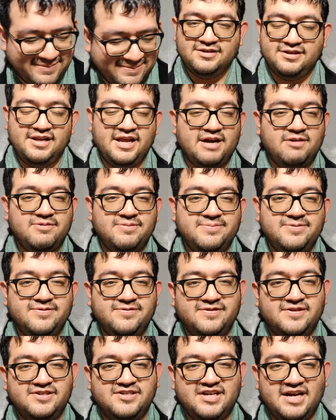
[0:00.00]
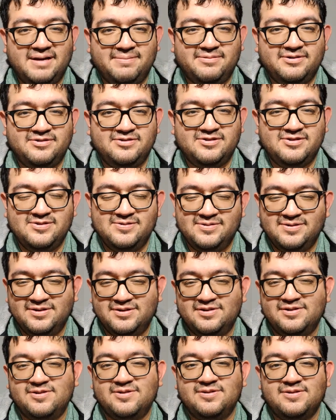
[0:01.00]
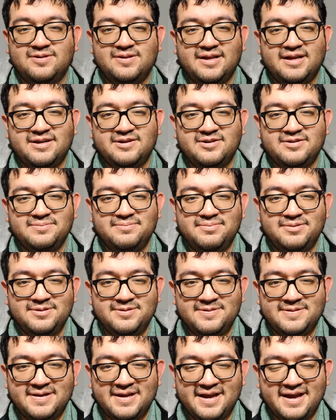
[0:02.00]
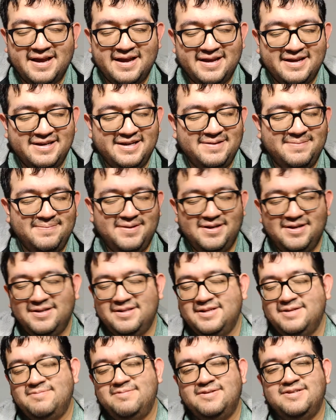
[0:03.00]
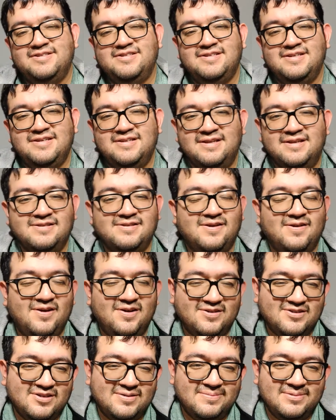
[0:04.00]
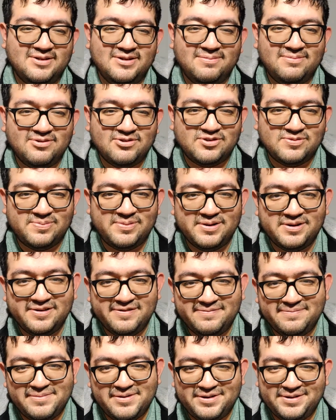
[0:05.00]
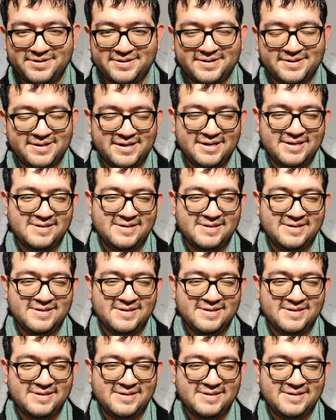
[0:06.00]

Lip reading: So now we move to chapter 2, a girl and her blue cat, and immediately we see this awesome double spread of Mother.